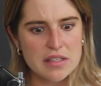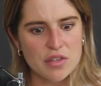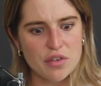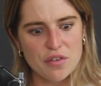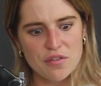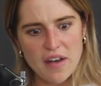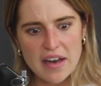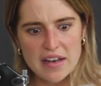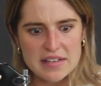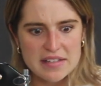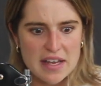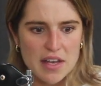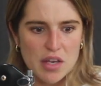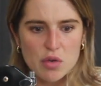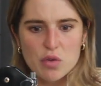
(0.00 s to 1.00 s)
and your fat
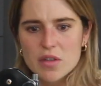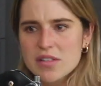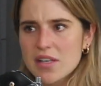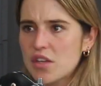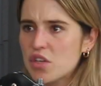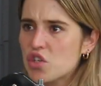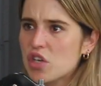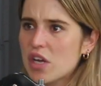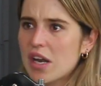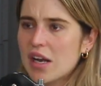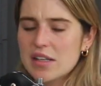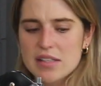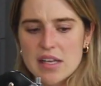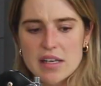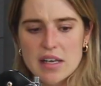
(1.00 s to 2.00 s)
intake and all this other shit. And
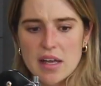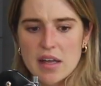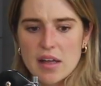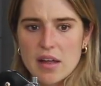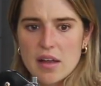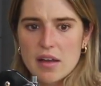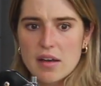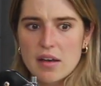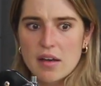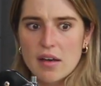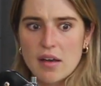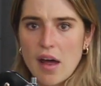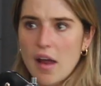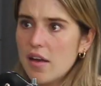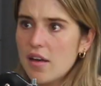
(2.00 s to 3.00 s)
it's like,
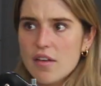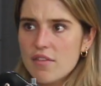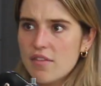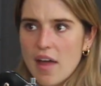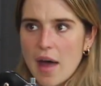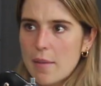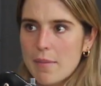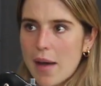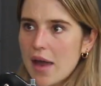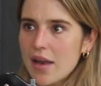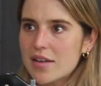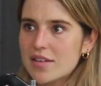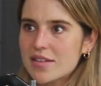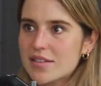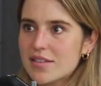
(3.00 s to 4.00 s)
none of that
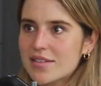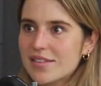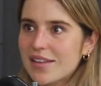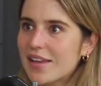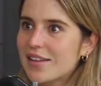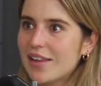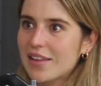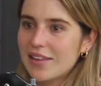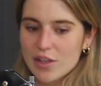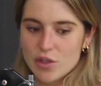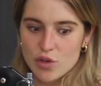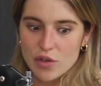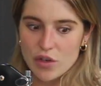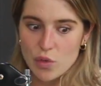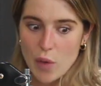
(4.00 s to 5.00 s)
matters. Like
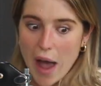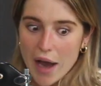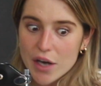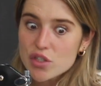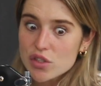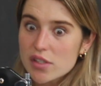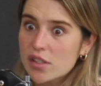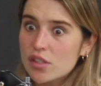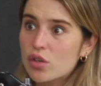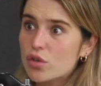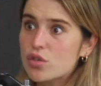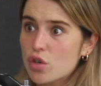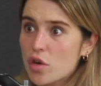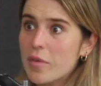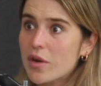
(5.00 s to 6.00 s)
you actually can go
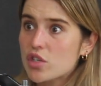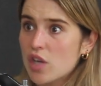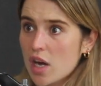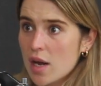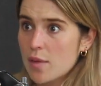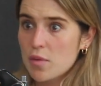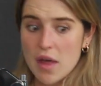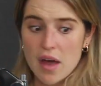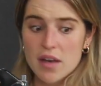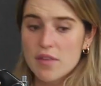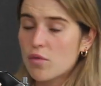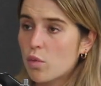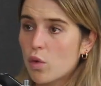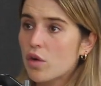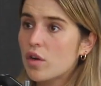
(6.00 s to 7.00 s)
so much time without
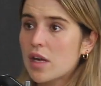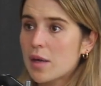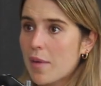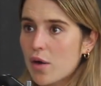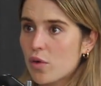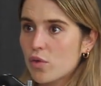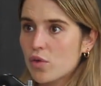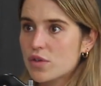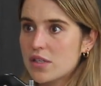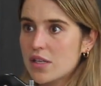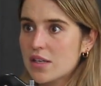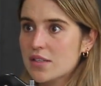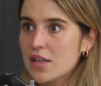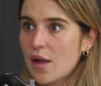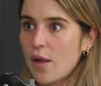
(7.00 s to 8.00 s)
even worrying about all those
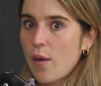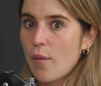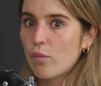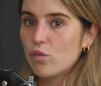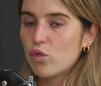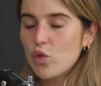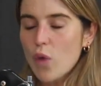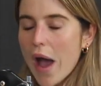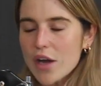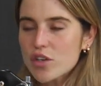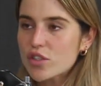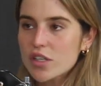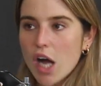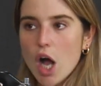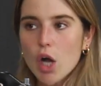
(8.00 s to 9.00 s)
things. You
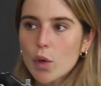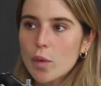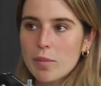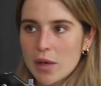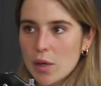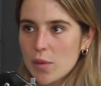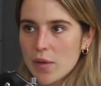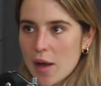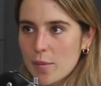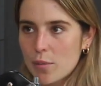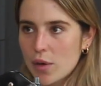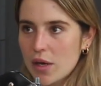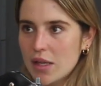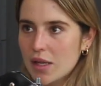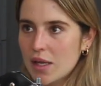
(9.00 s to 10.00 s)
actually can't go a minute without
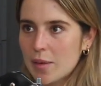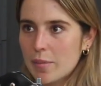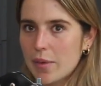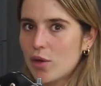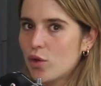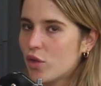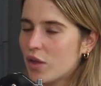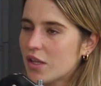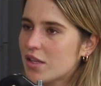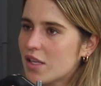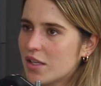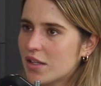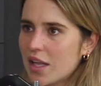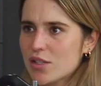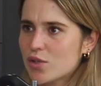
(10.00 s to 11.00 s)
breathing, but you think
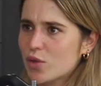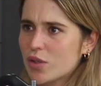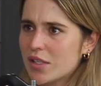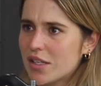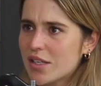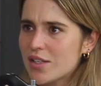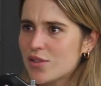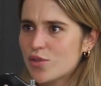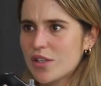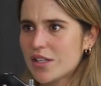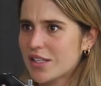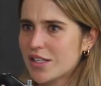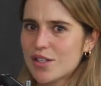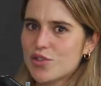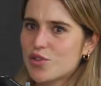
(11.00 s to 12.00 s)
that that's all it is. You
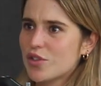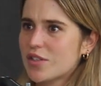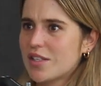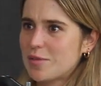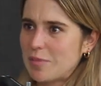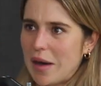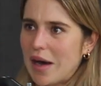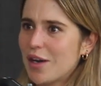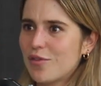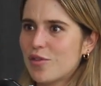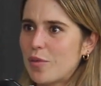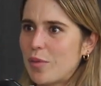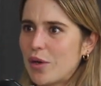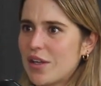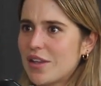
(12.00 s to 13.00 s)
think that it's just this part of
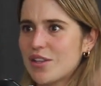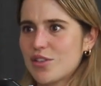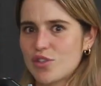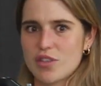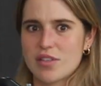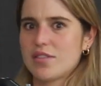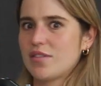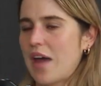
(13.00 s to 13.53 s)
your body that's just